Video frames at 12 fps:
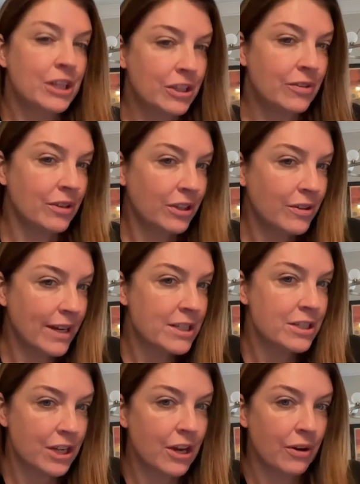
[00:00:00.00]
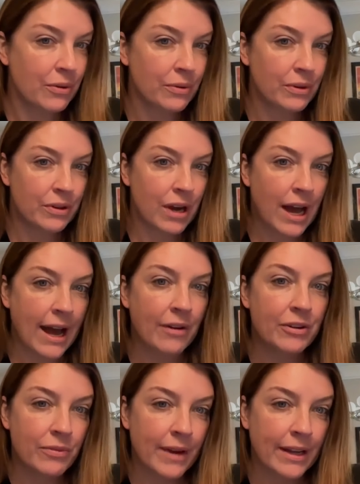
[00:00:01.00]
you get to know how
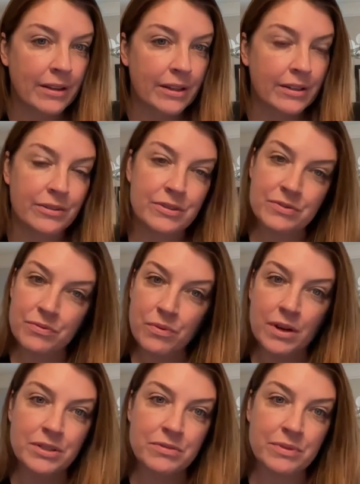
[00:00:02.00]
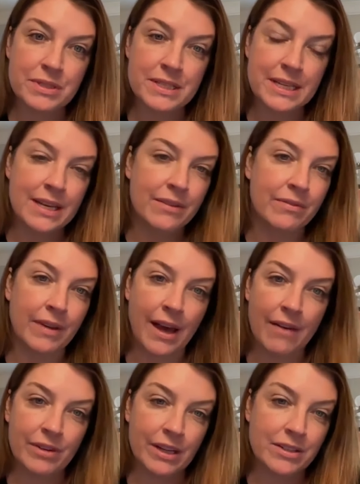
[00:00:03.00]
your regulators want to receive
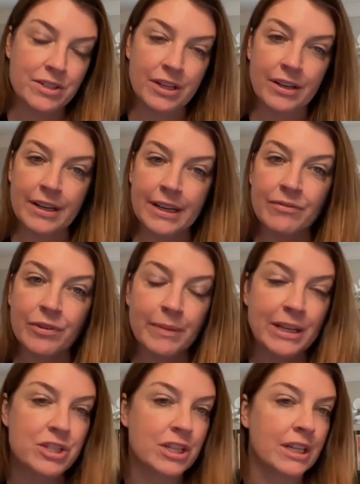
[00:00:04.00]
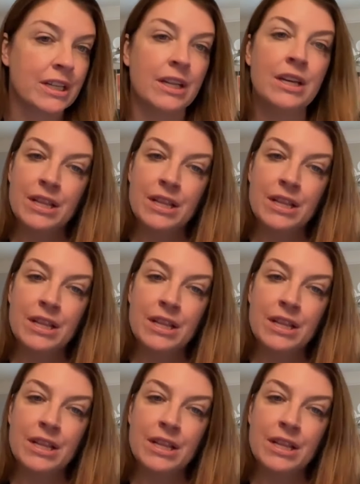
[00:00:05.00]
evidentiary information,